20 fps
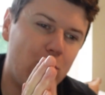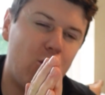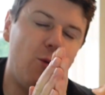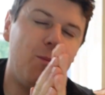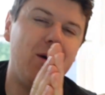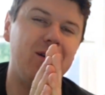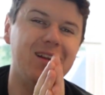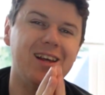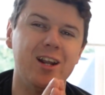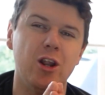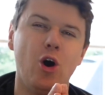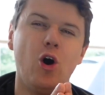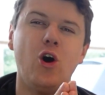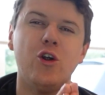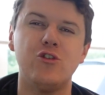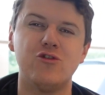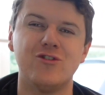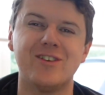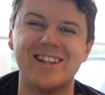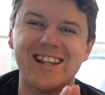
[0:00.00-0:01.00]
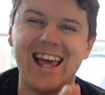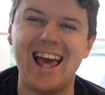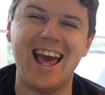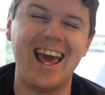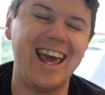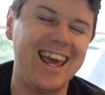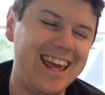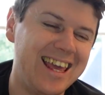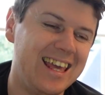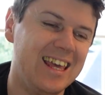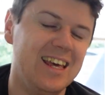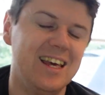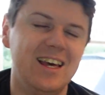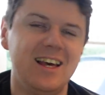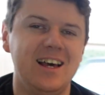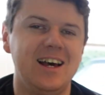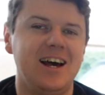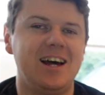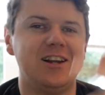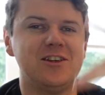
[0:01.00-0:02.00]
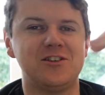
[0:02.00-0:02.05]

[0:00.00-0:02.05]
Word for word: We're about to hit 100k, and